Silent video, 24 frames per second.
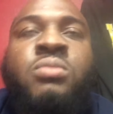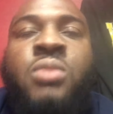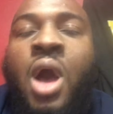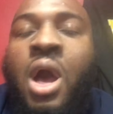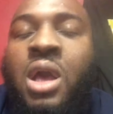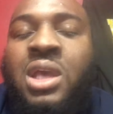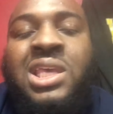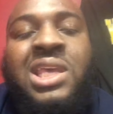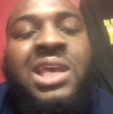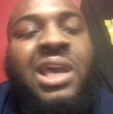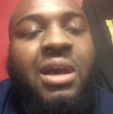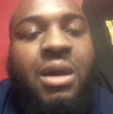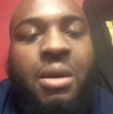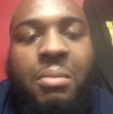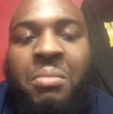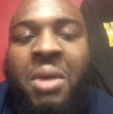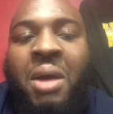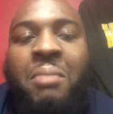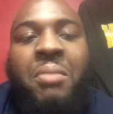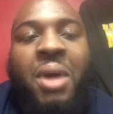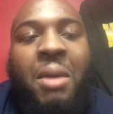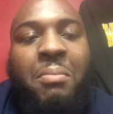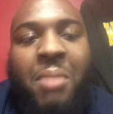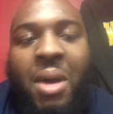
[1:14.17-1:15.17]

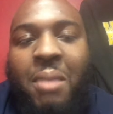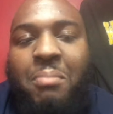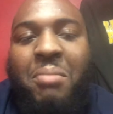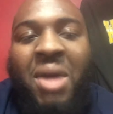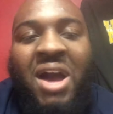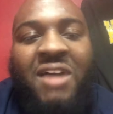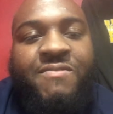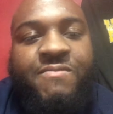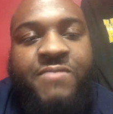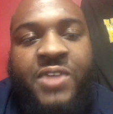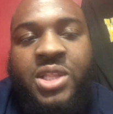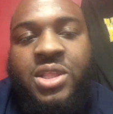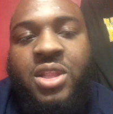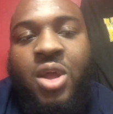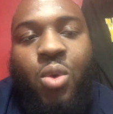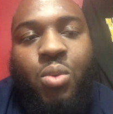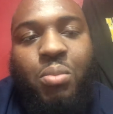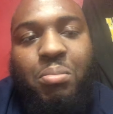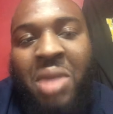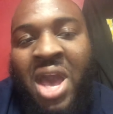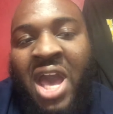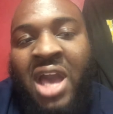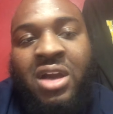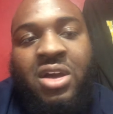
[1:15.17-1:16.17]
my fellow
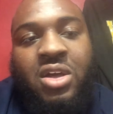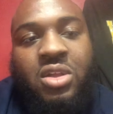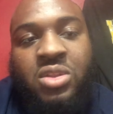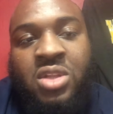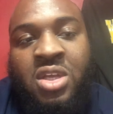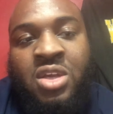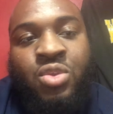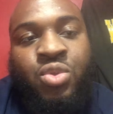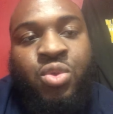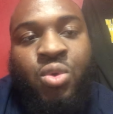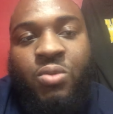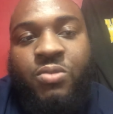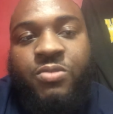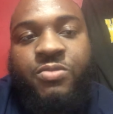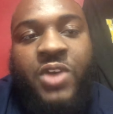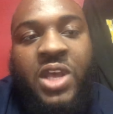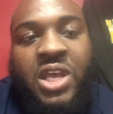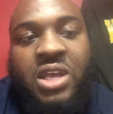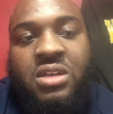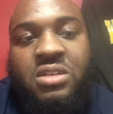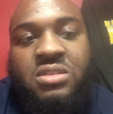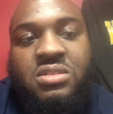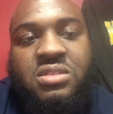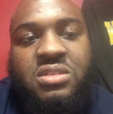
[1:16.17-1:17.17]
Mac Lethal
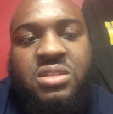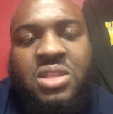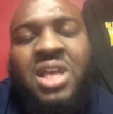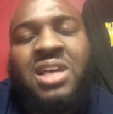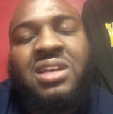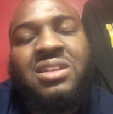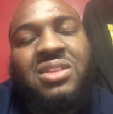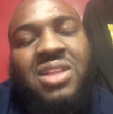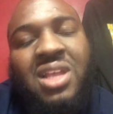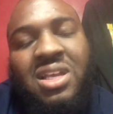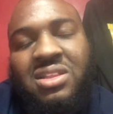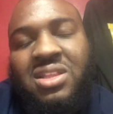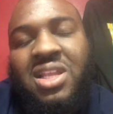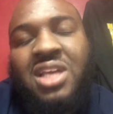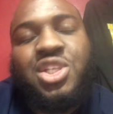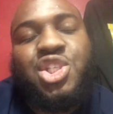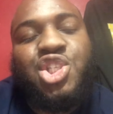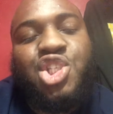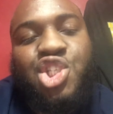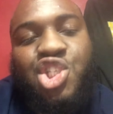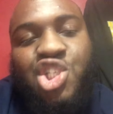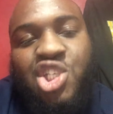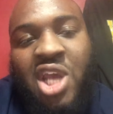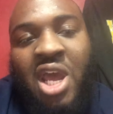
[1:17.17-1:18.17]
fans, let's
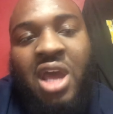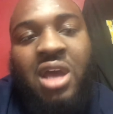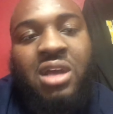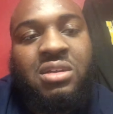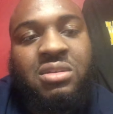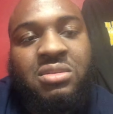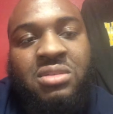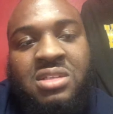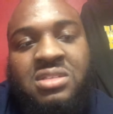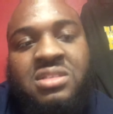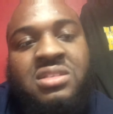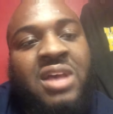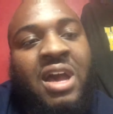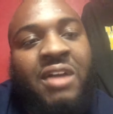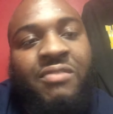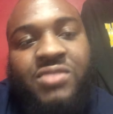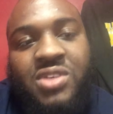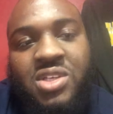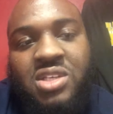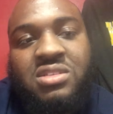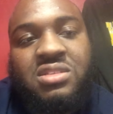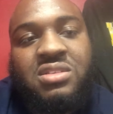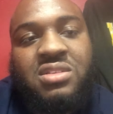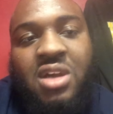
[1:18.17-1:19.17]
chat, let's have a
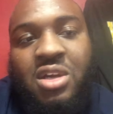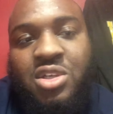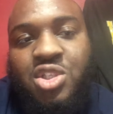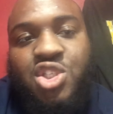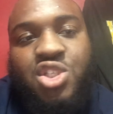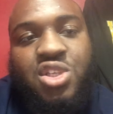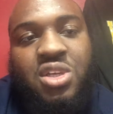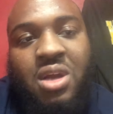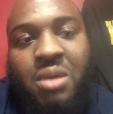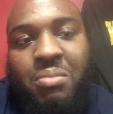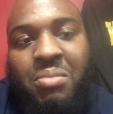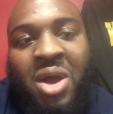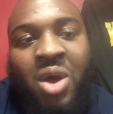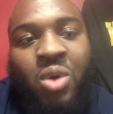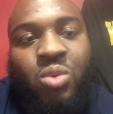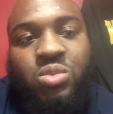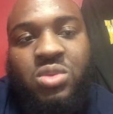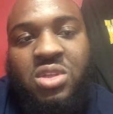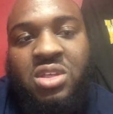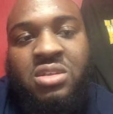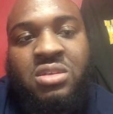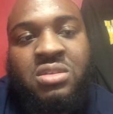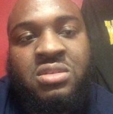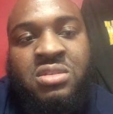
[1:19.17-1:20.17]
discussion about
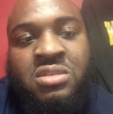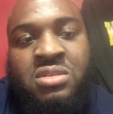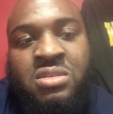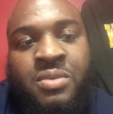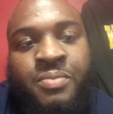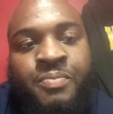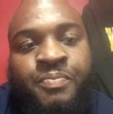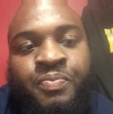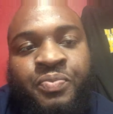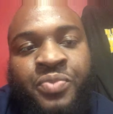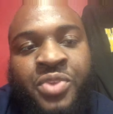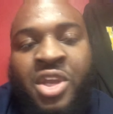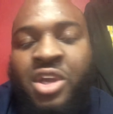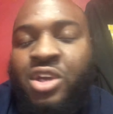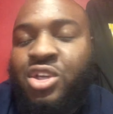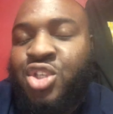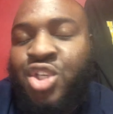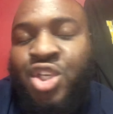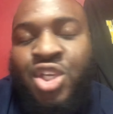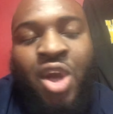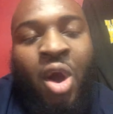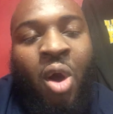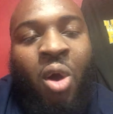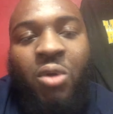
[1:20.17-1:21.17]
this.
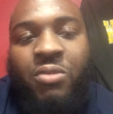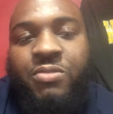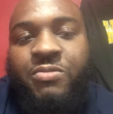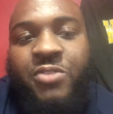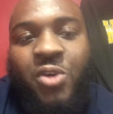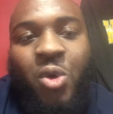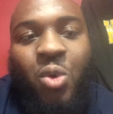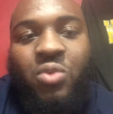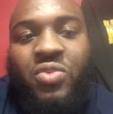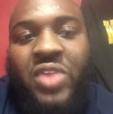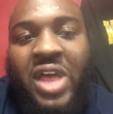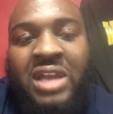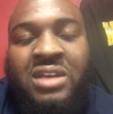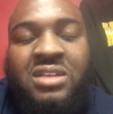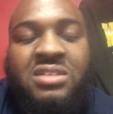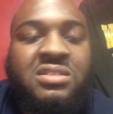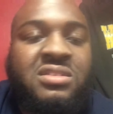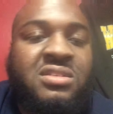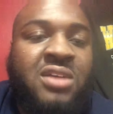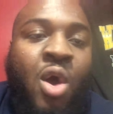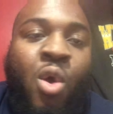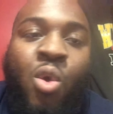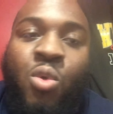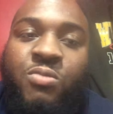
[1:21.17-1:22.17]
Do y'all feel that
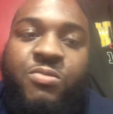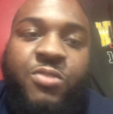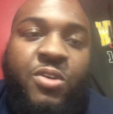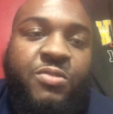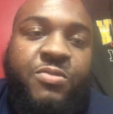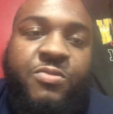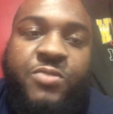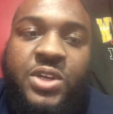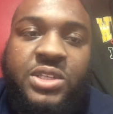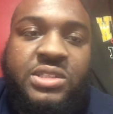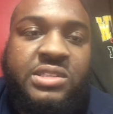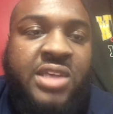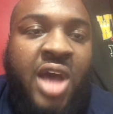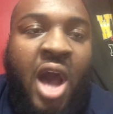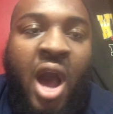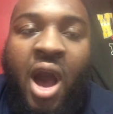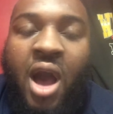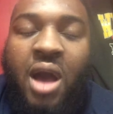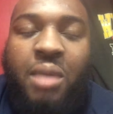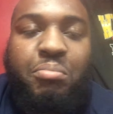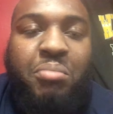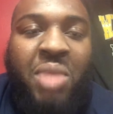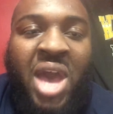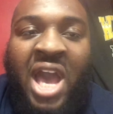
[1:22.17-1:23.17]
it's over for
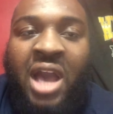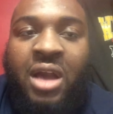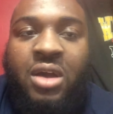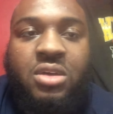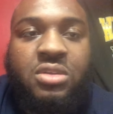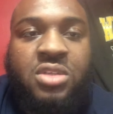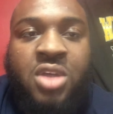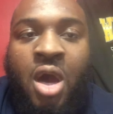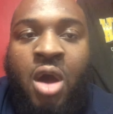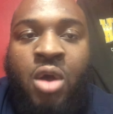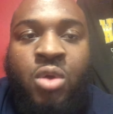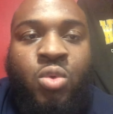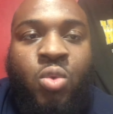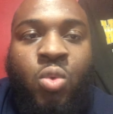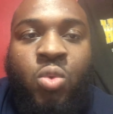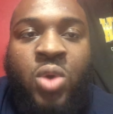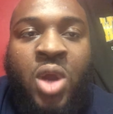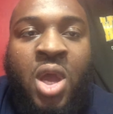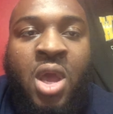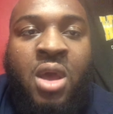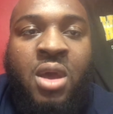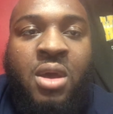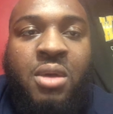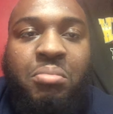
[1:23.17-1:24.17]
Tom
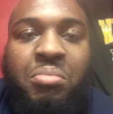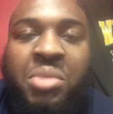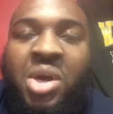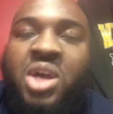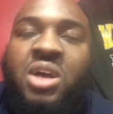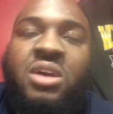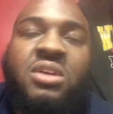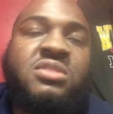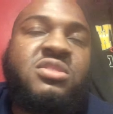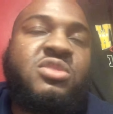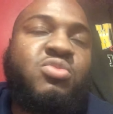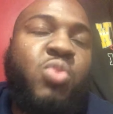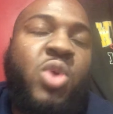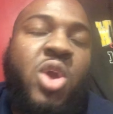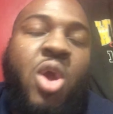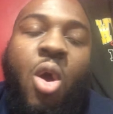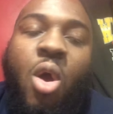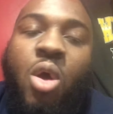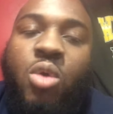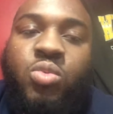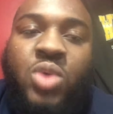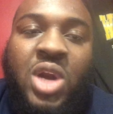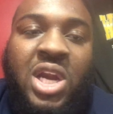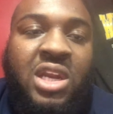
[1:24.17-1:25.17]
Macdonald? Because we
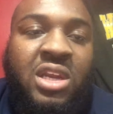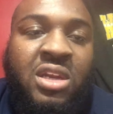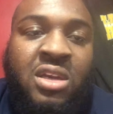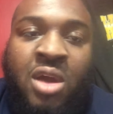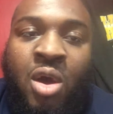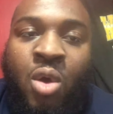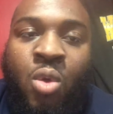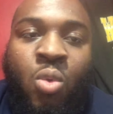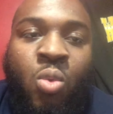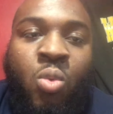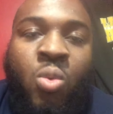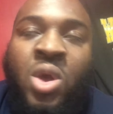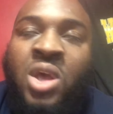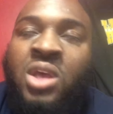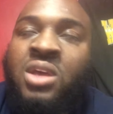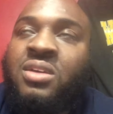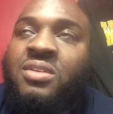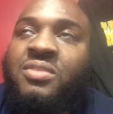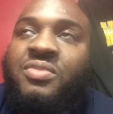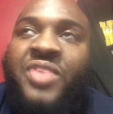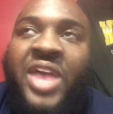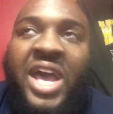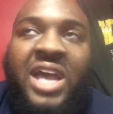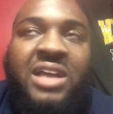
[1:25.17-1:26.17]
already know
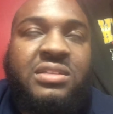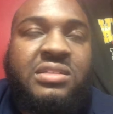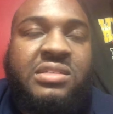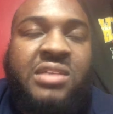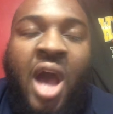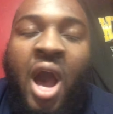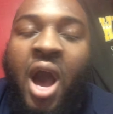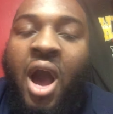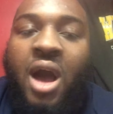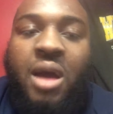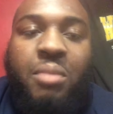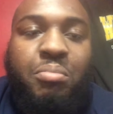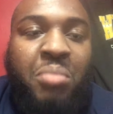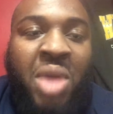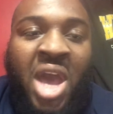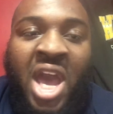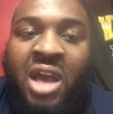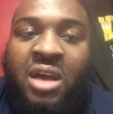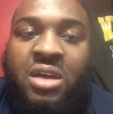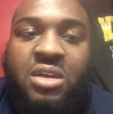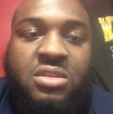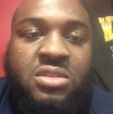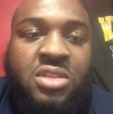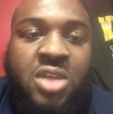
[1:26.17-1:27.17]
that Tom
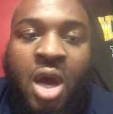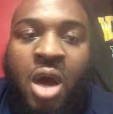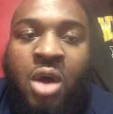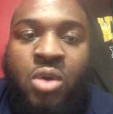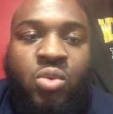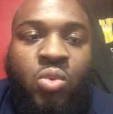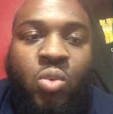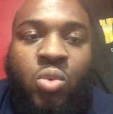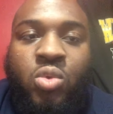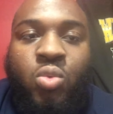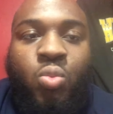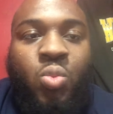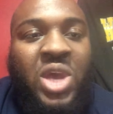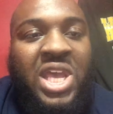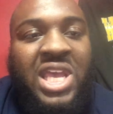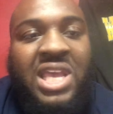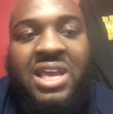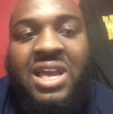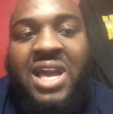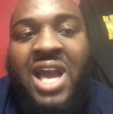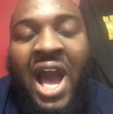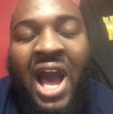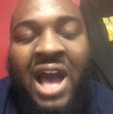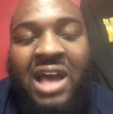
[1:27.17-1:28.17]
Macdonald, when
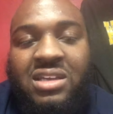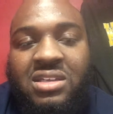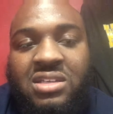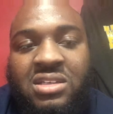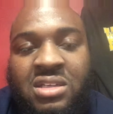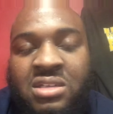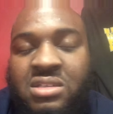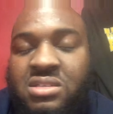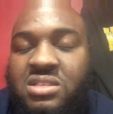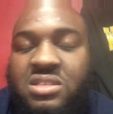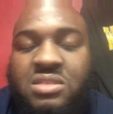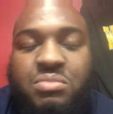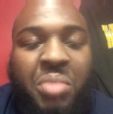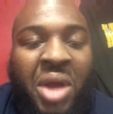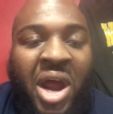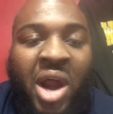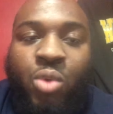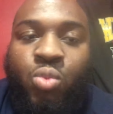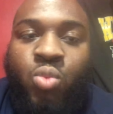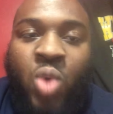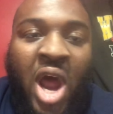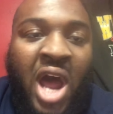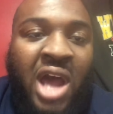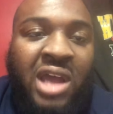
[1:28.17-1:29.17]
he got dissed
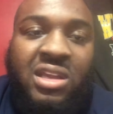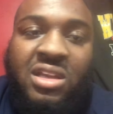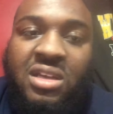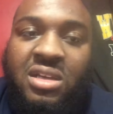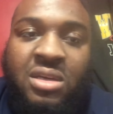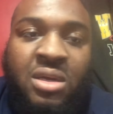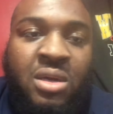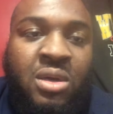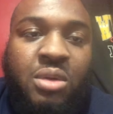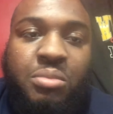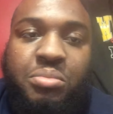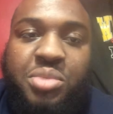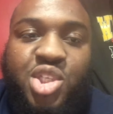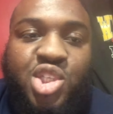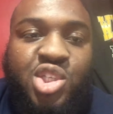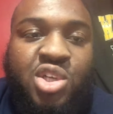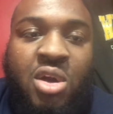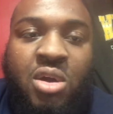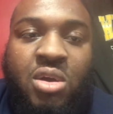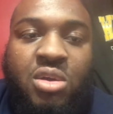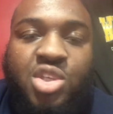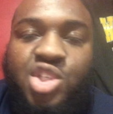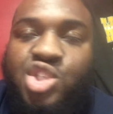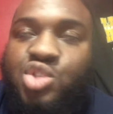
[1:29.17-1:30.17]
by Ryan
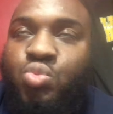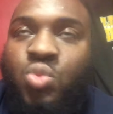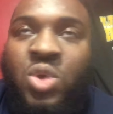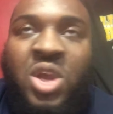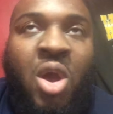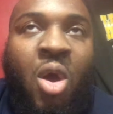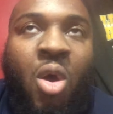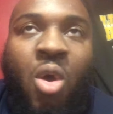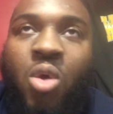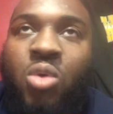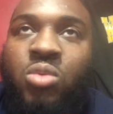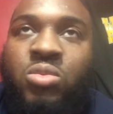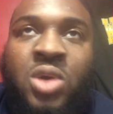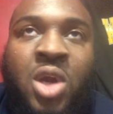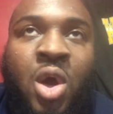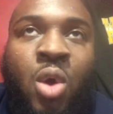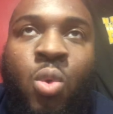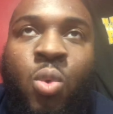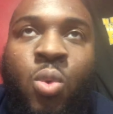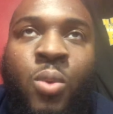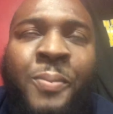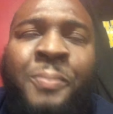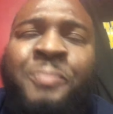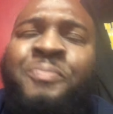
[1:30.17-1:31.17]
Upchurch, we all
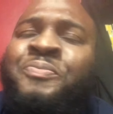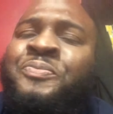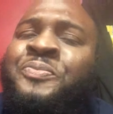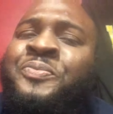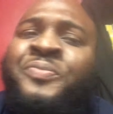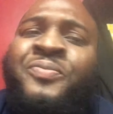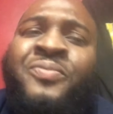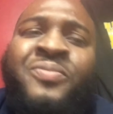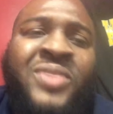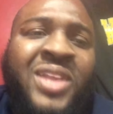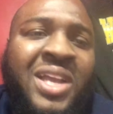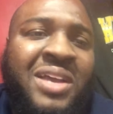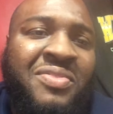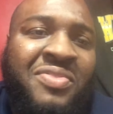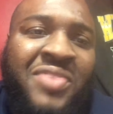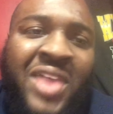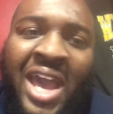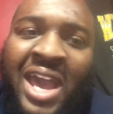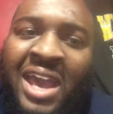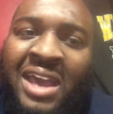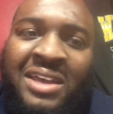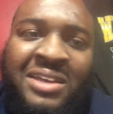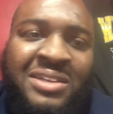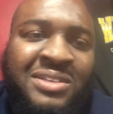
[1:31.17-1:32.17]
know
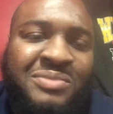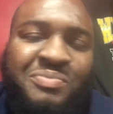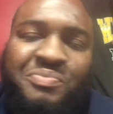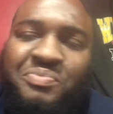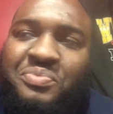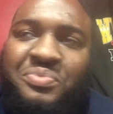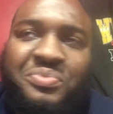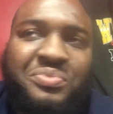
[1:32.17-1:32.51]
that